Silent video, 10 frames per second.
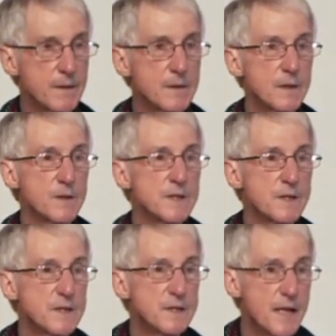there is
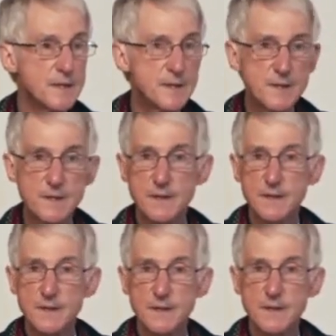a sense
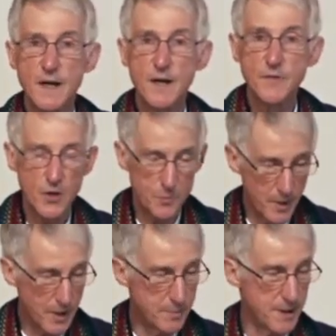of
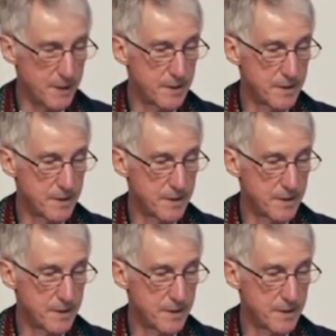homecoming.